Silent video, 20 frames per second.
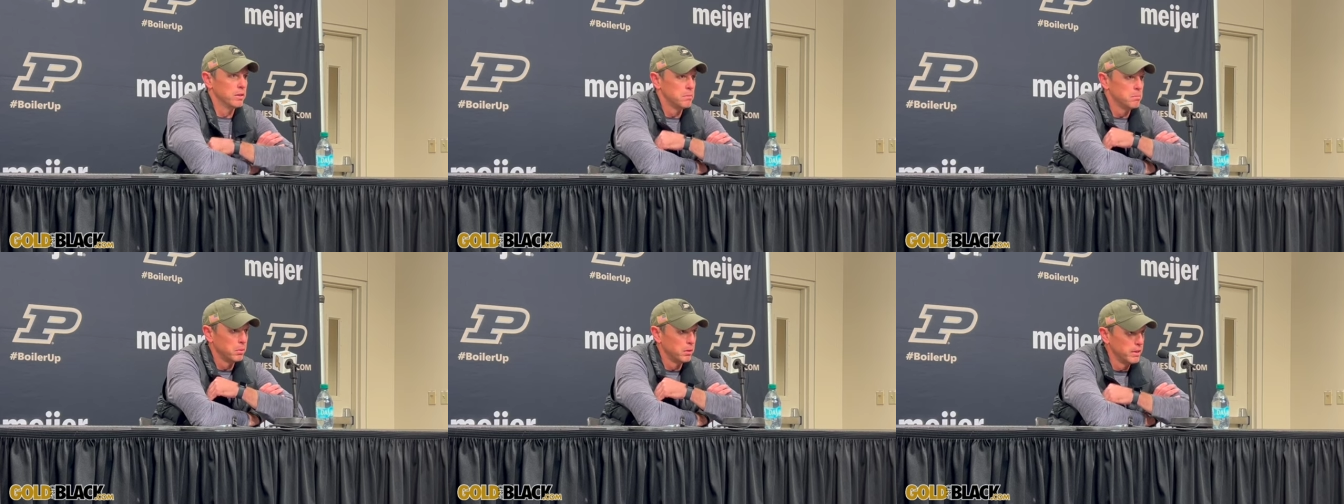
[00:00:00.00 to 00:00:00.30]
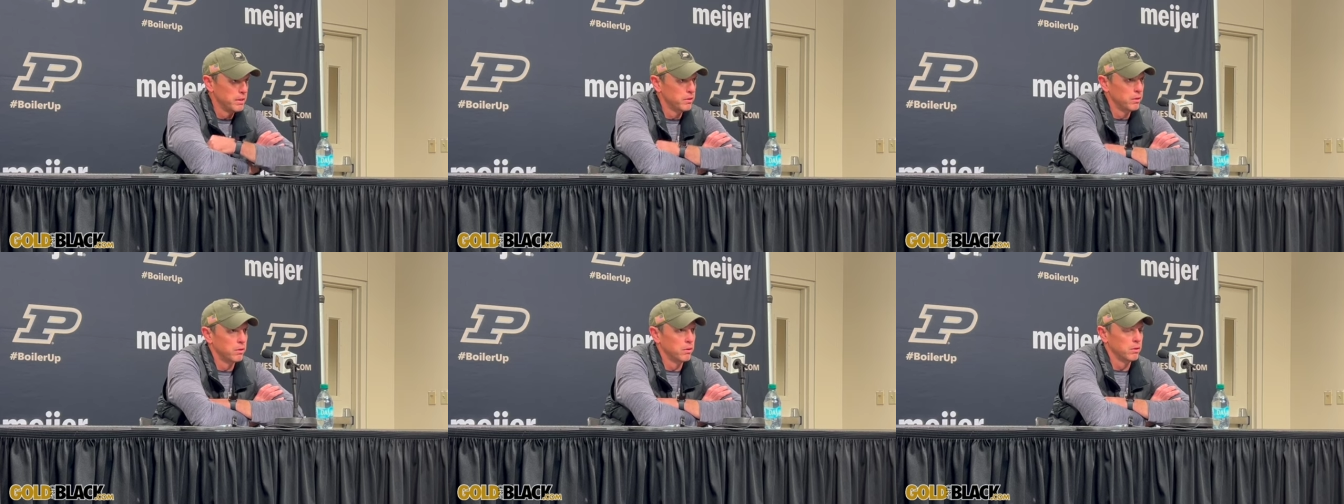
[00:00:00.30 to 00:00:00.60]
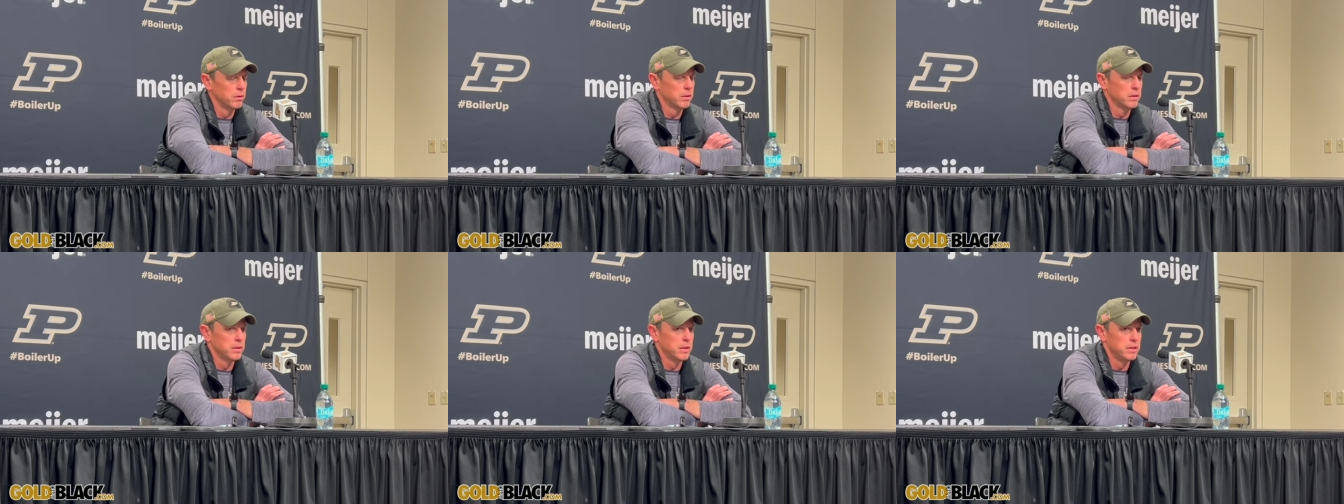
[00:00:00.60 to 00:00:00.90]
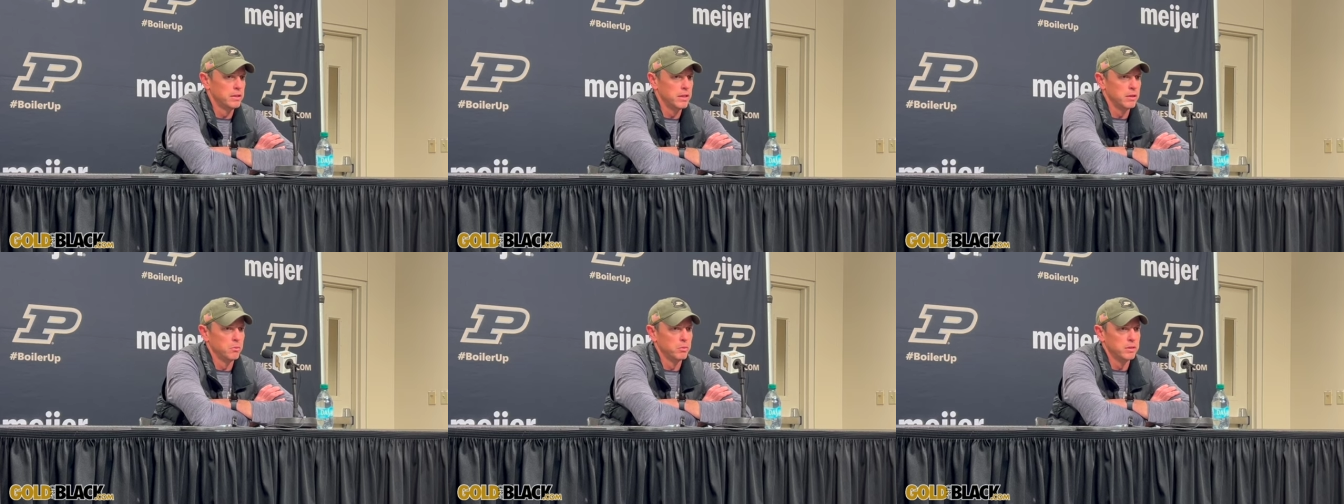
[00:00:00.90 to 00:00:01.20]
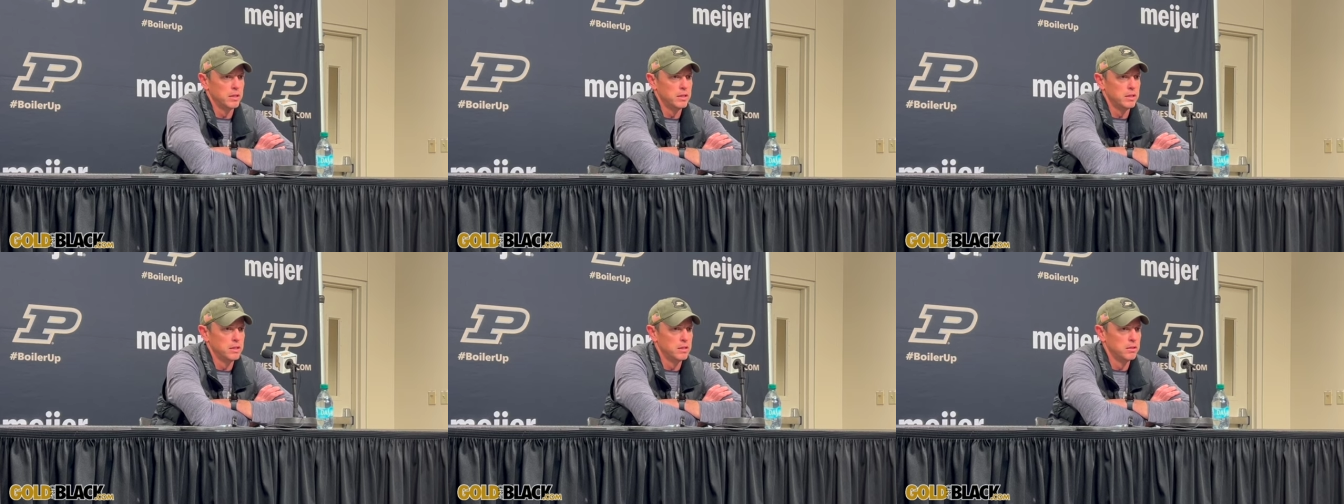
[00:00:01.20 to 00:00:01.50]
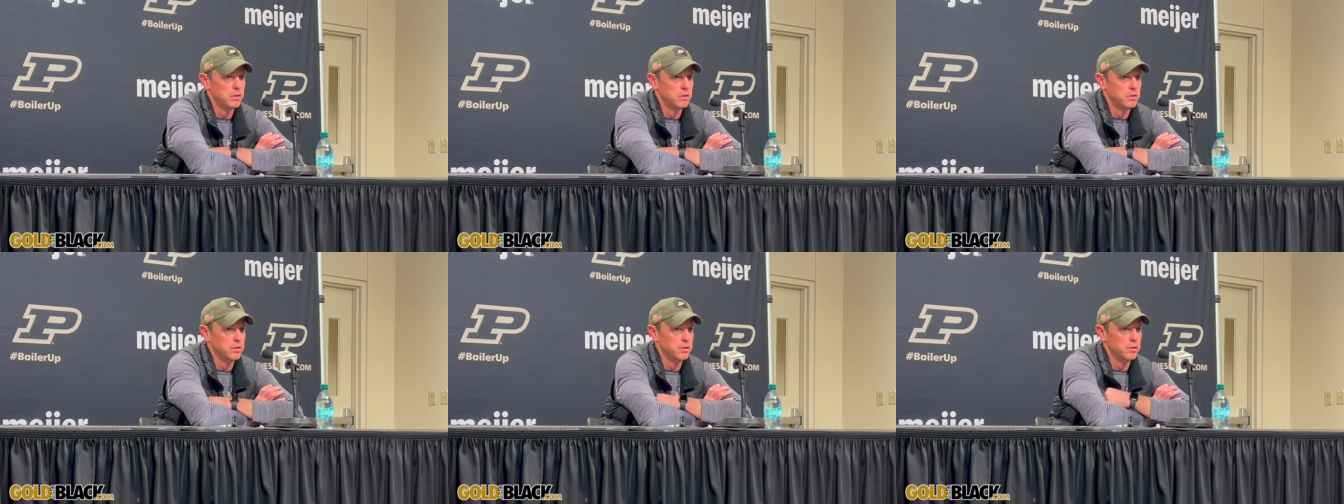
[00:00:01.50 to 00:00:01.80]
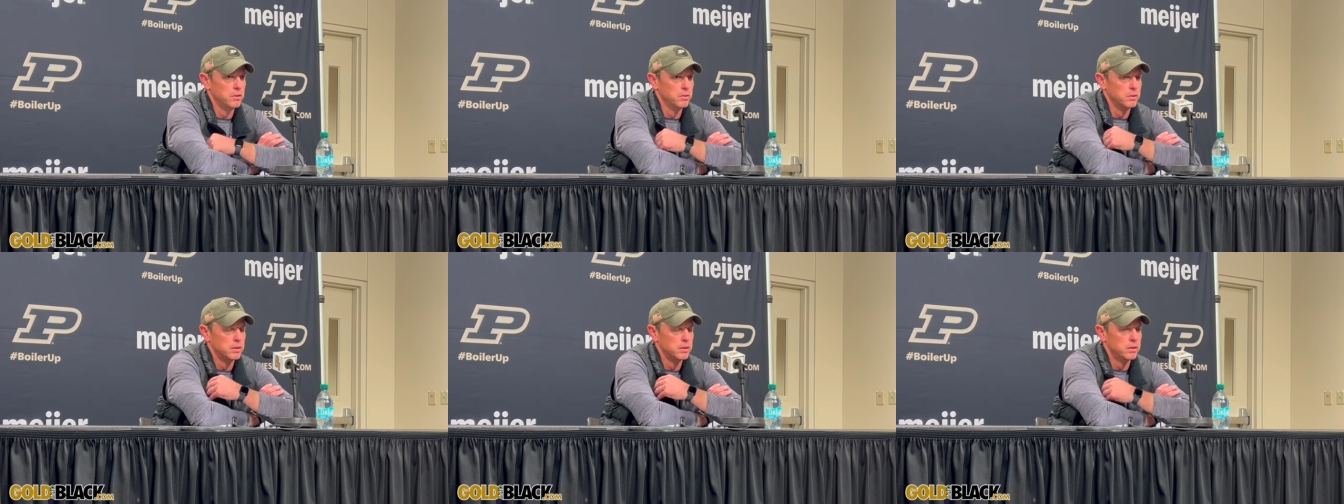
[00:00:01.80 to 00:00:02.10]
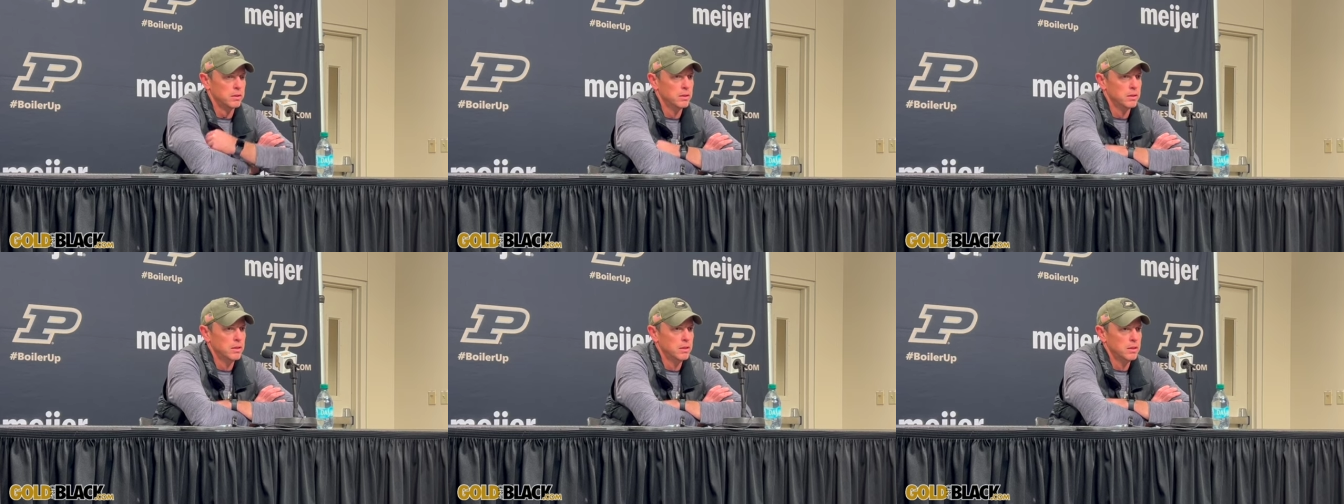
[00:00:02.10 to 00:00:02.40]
They played hard and they did what they needed to do, and